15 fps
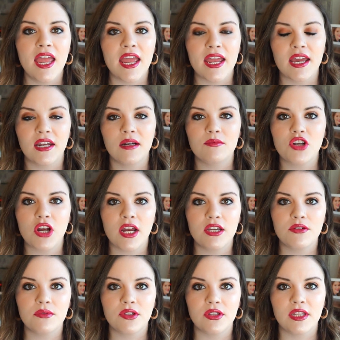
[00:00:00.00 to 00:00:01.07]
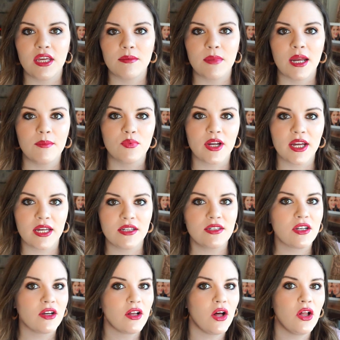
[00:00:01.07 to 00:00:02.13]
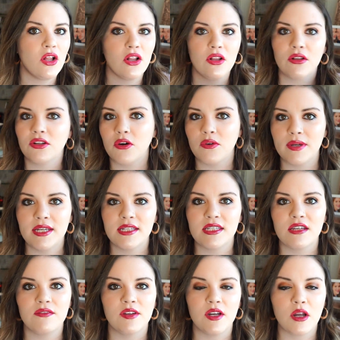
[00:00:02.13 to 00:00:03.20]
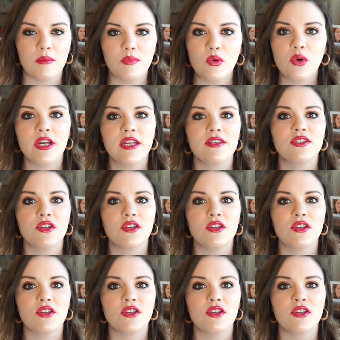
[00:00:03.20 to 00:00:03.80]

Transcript: and I'm trying to really get my brand all cohesive and on point,